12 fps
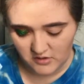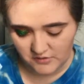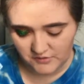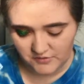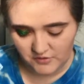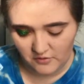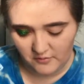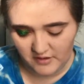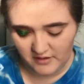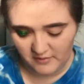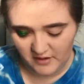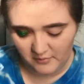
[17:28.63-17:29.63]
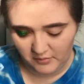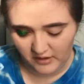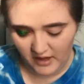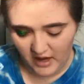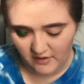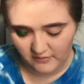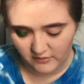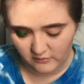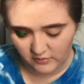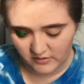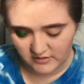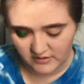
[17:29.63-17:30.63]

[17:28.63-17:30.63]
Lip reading: so many people have it worse.